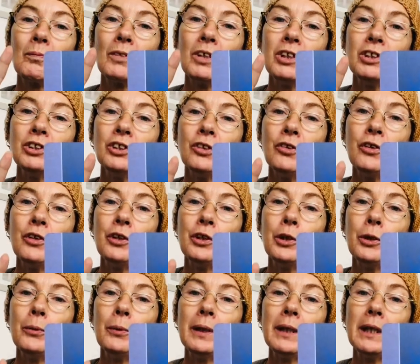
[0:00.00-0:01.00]
so that
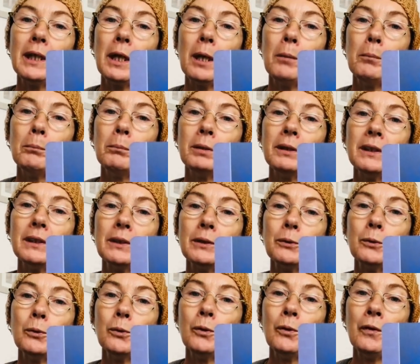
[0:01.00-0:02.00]
you encompass
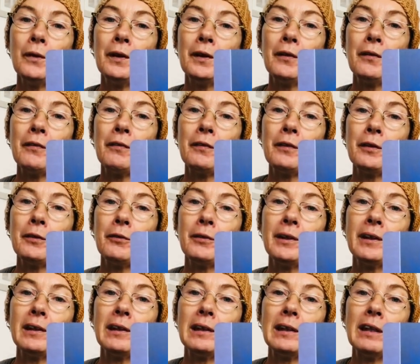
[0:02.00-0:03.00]
all the
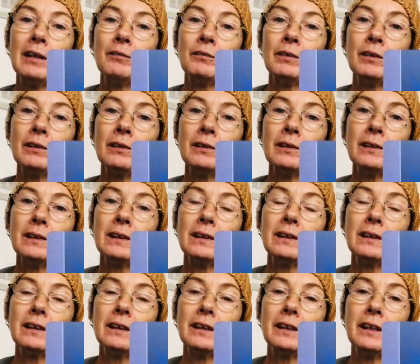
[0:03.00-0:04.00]
ethereal
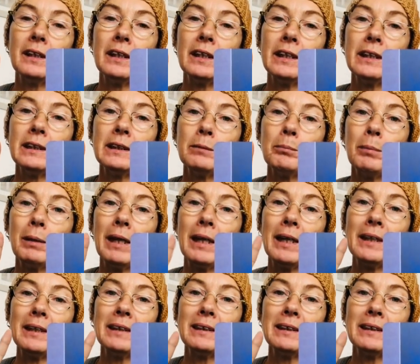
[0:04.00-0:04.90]
levels in this place.